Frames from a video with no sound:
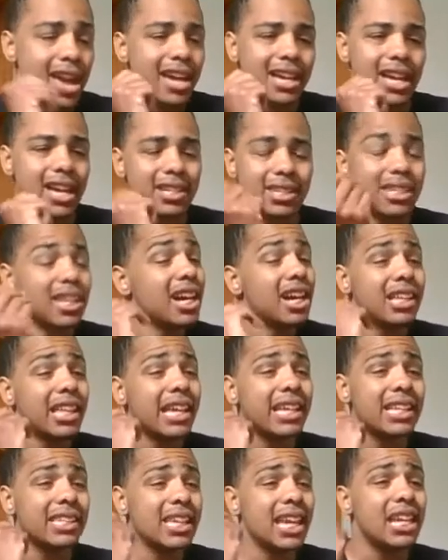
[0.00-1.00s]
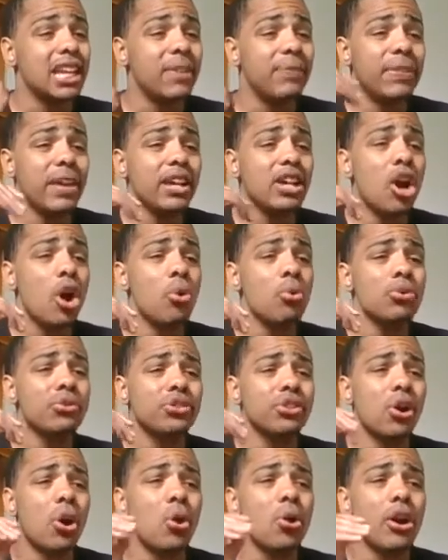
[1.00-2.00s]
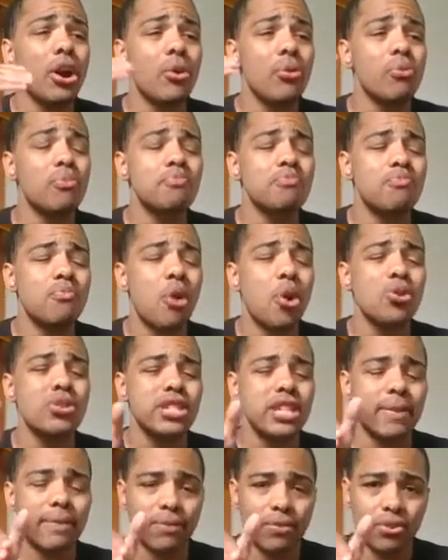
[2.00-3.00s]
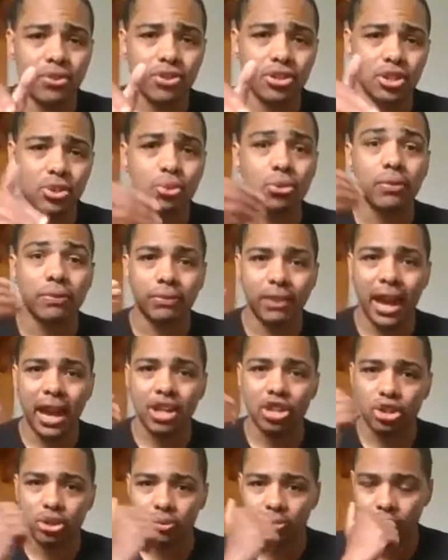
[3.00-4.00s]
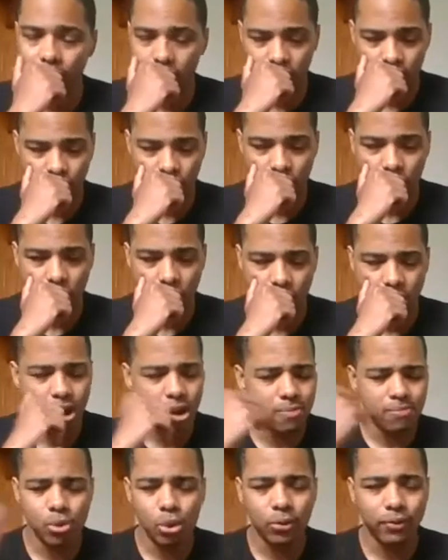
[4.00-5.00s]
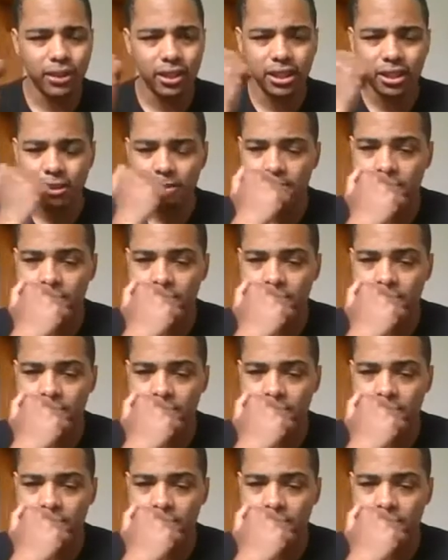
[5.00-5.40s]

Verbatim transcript: Cause like I said, if they go with the whole multiverse with the Flash show, uh, movie,